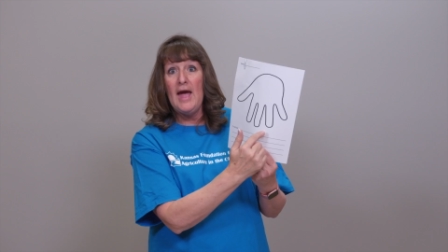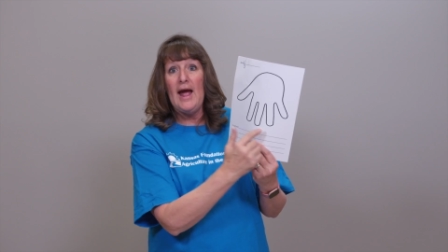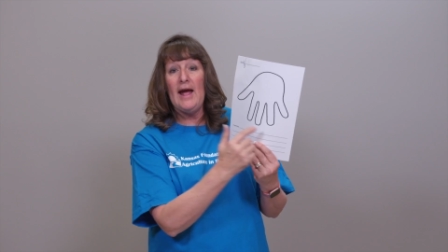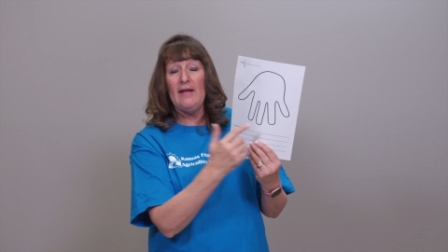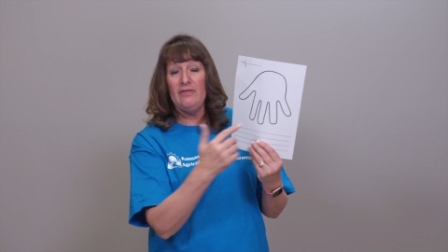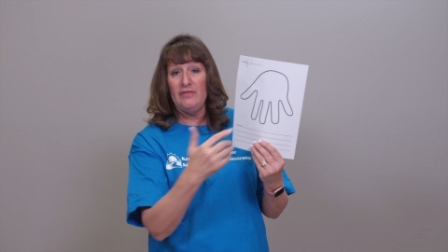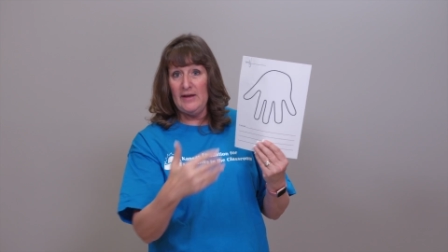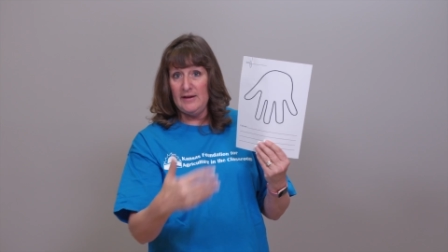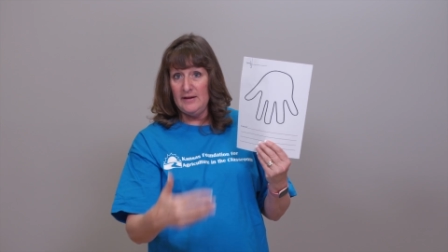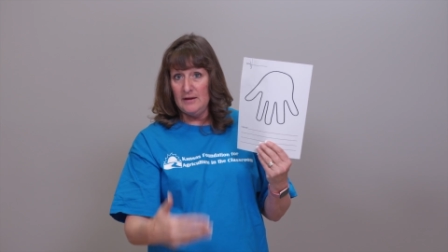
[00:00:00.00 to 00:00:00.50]

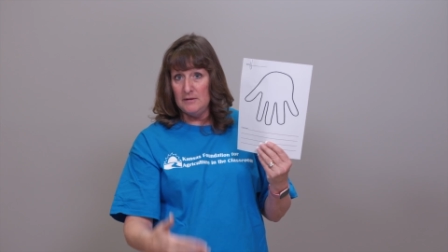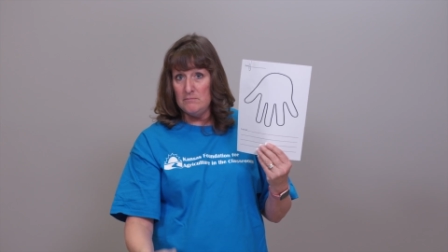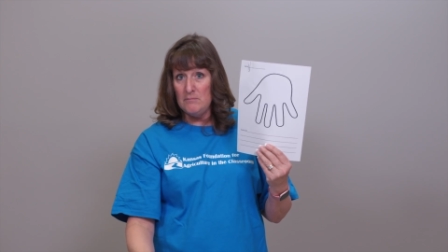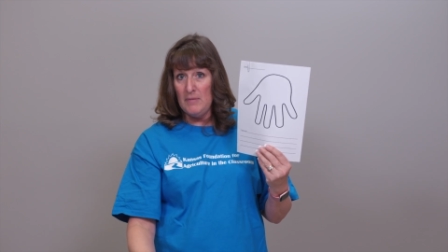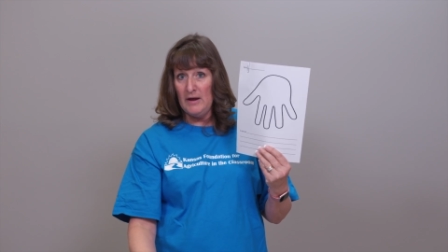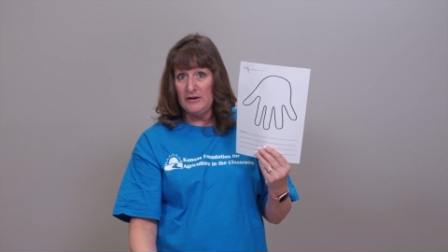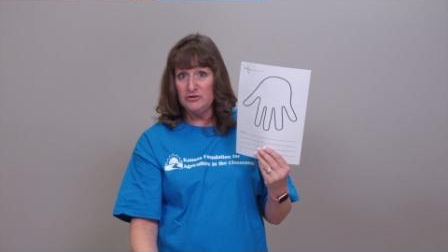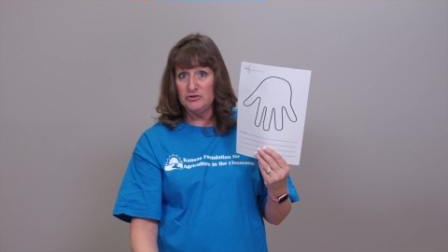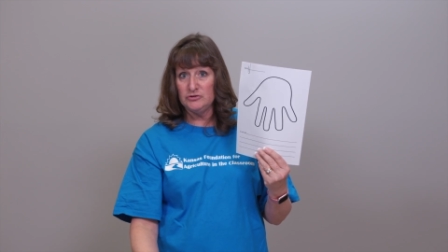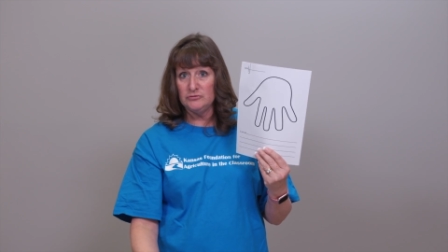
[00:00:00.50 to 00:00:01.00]
and they can
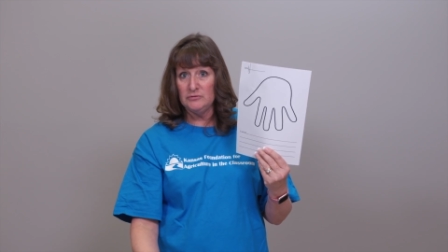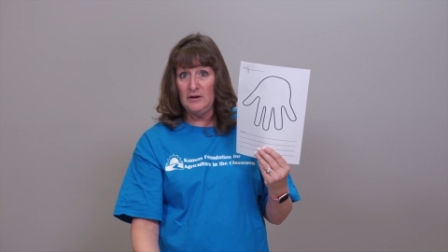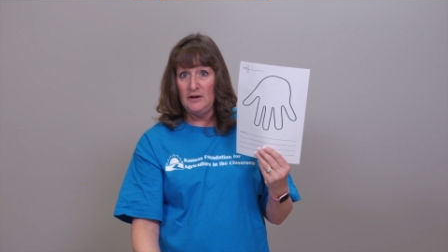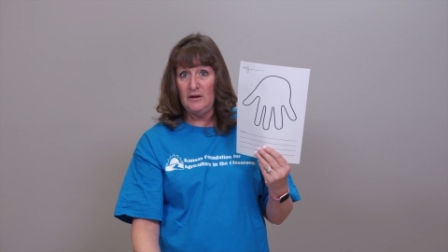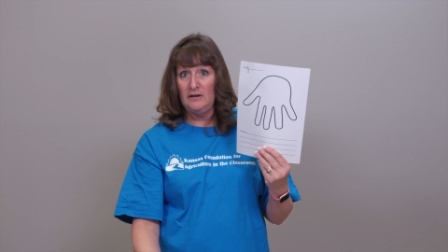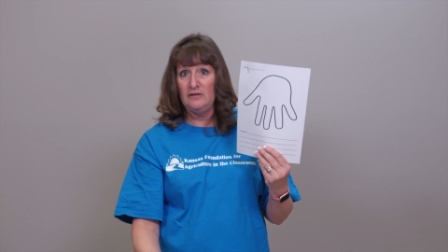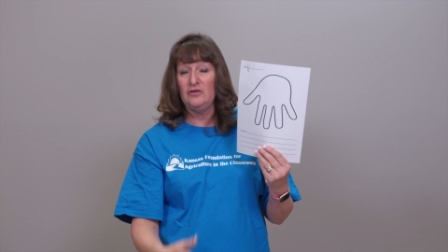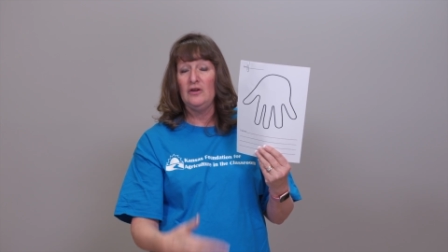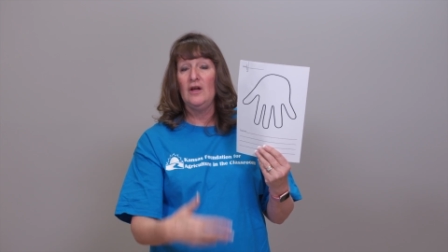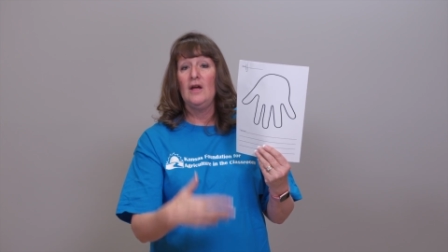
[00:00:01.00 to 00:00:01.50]
measure
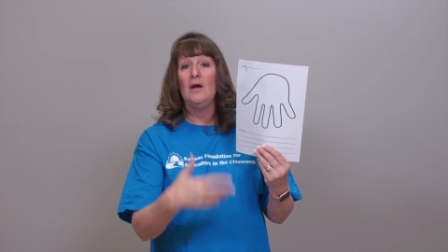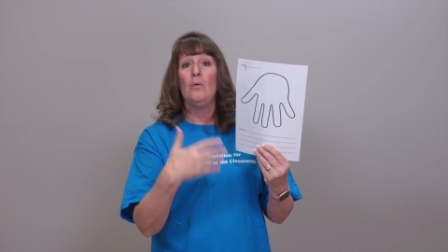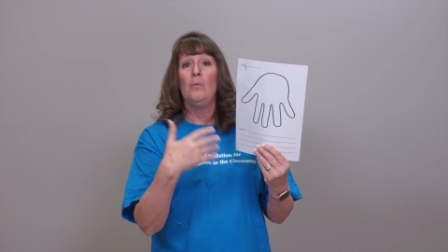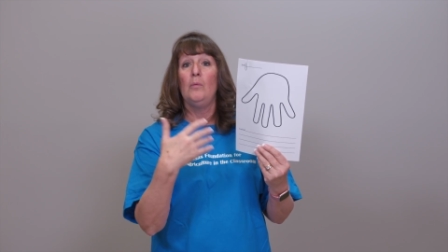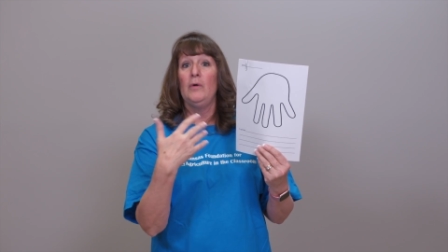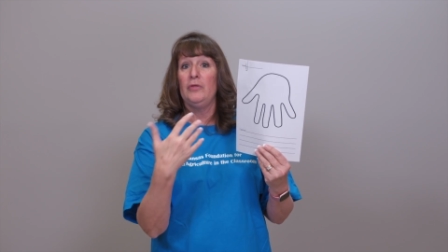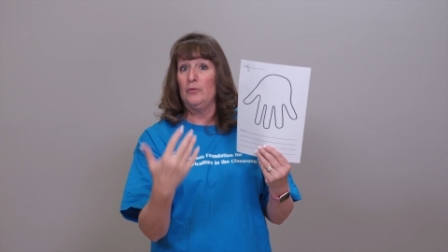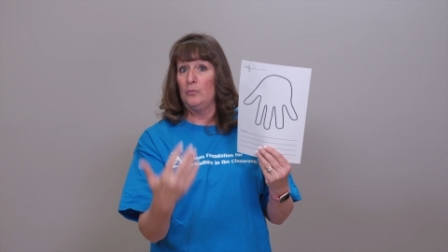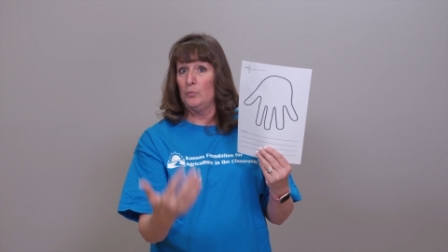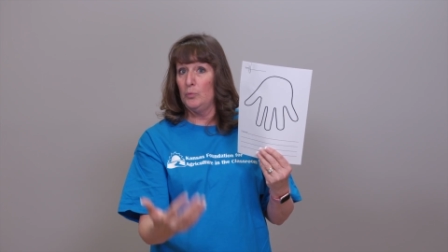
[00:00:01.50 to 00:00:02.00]
it
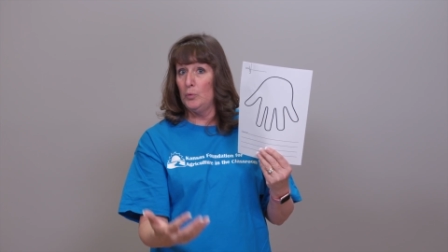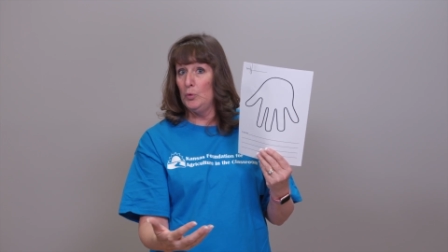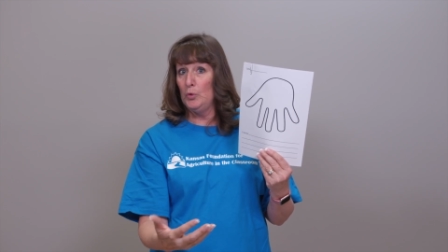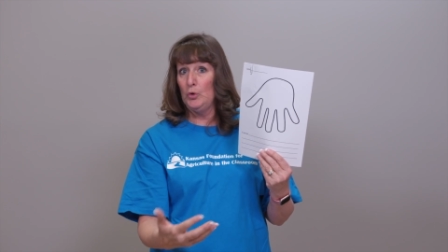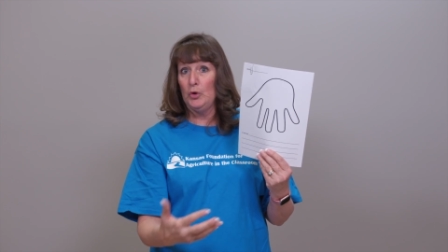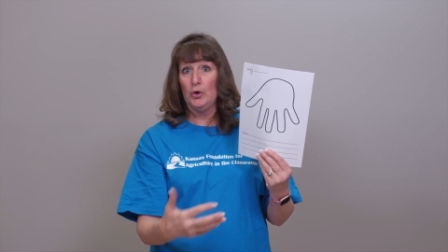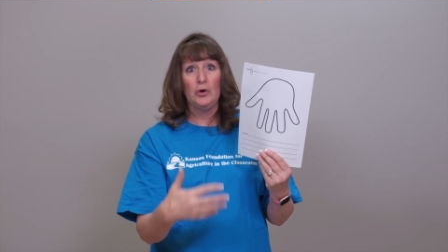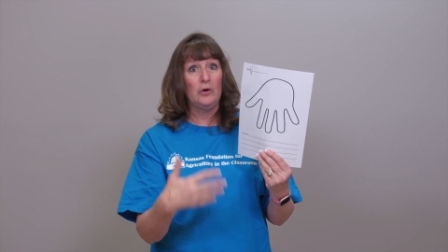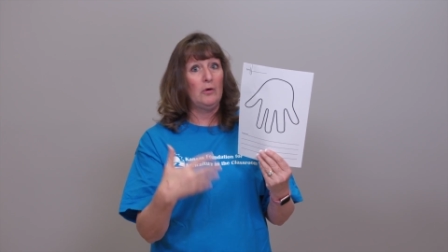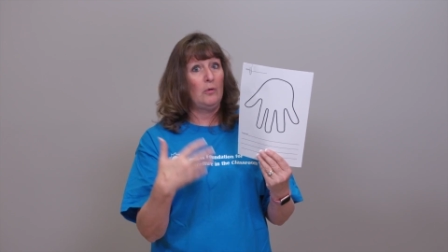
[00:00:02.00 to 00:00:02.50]
with a
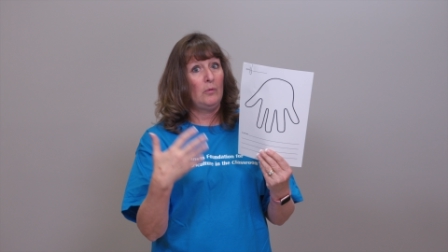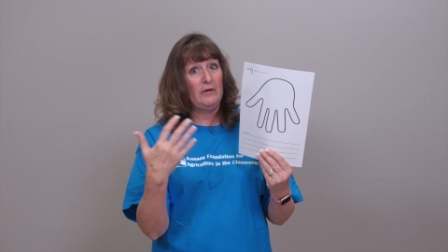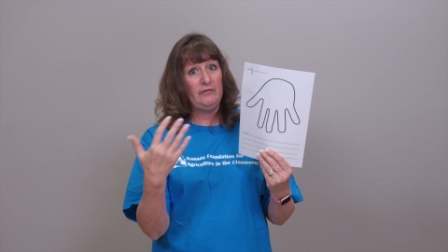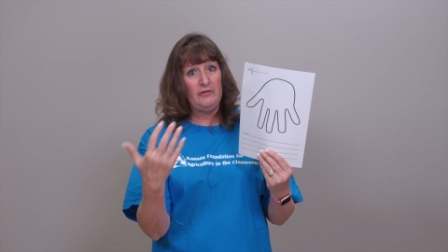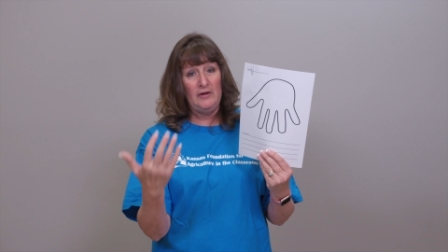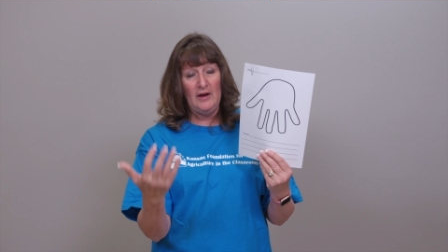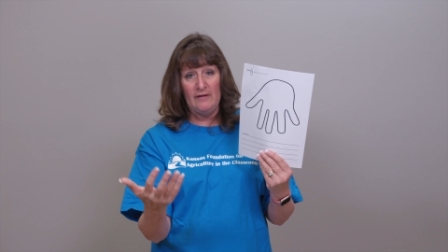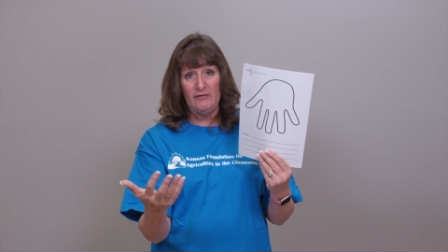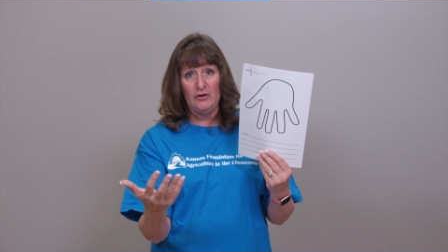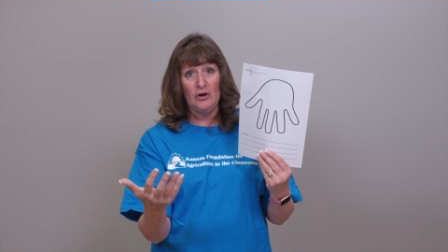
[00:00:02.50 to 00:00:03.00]
ruler, or if
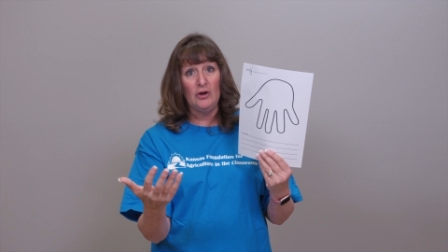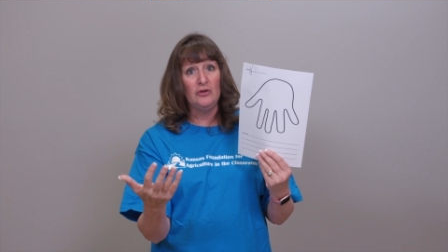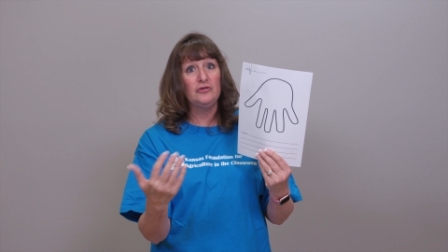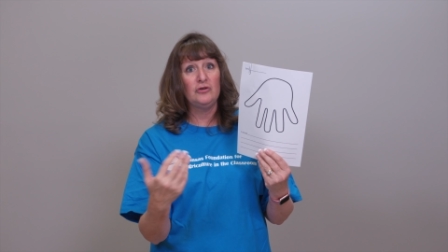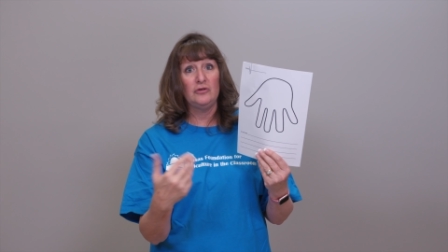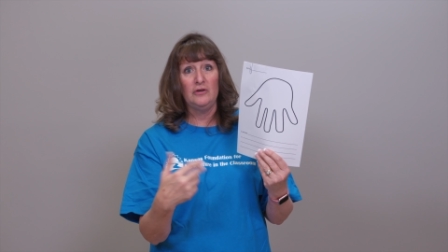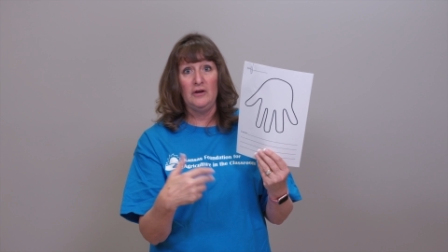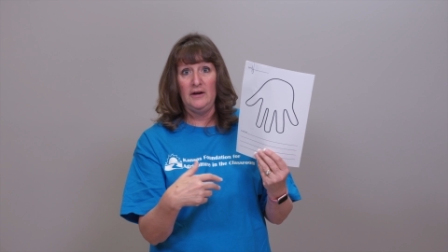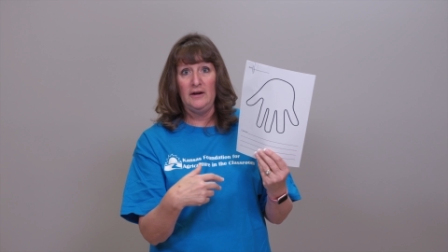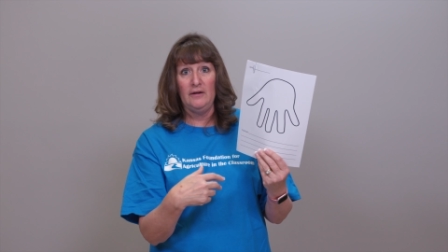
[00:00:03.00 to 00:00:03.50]
you have an
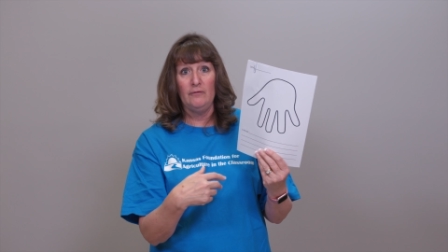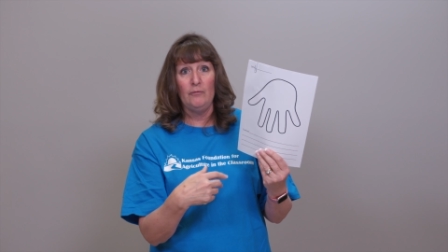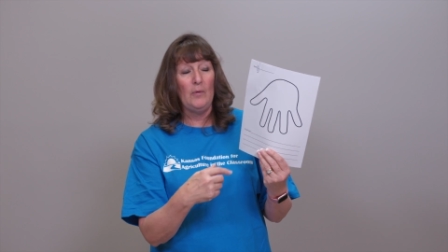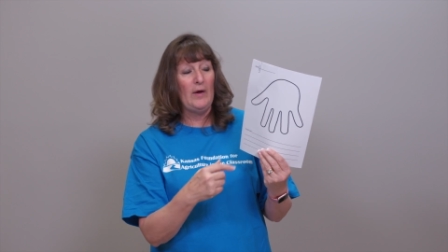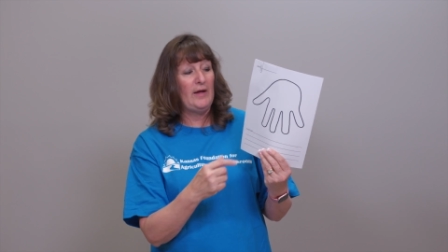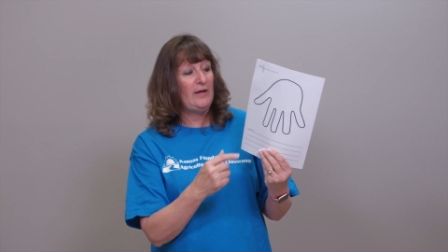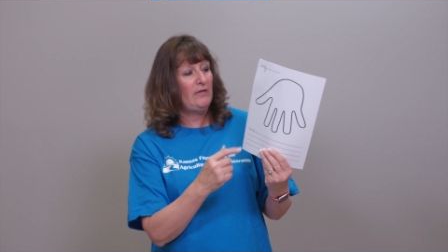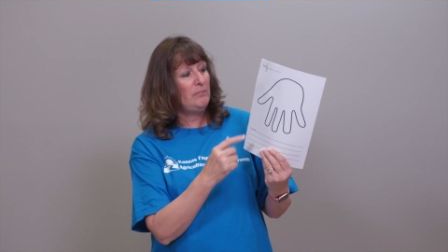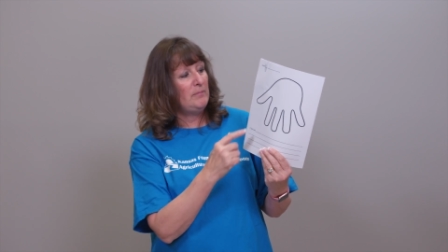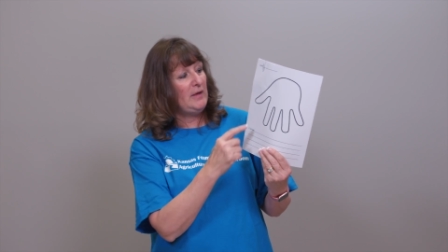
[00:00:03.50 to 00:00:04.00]
alternative
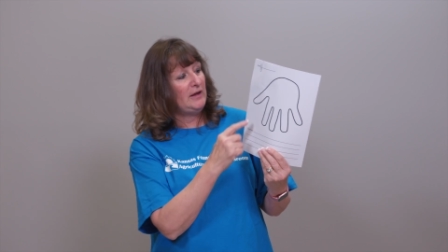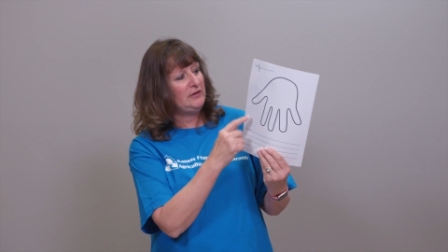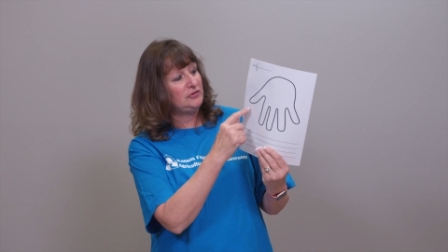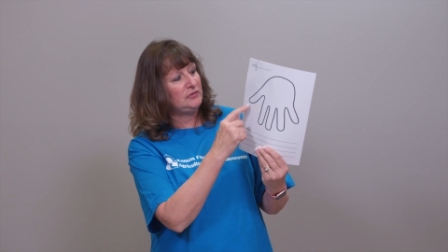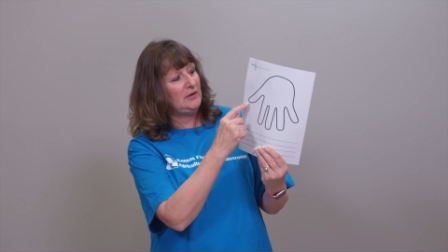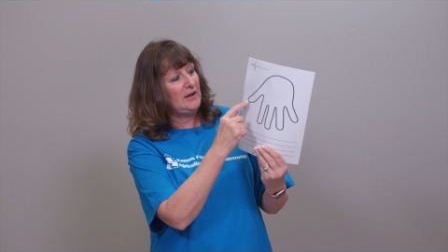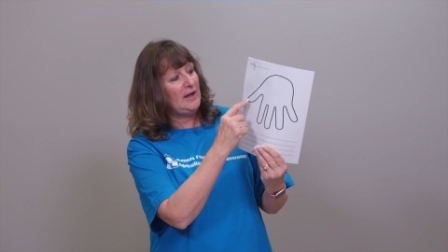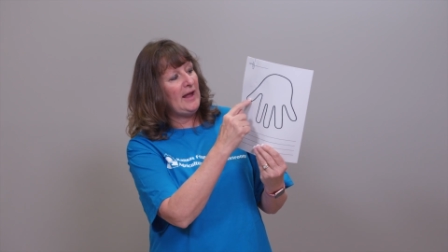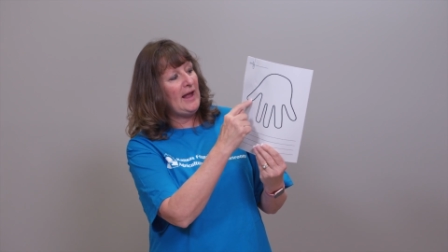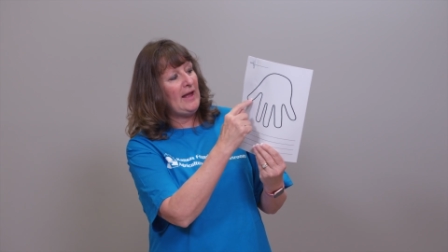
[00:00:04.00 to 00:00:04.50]
way of measuring,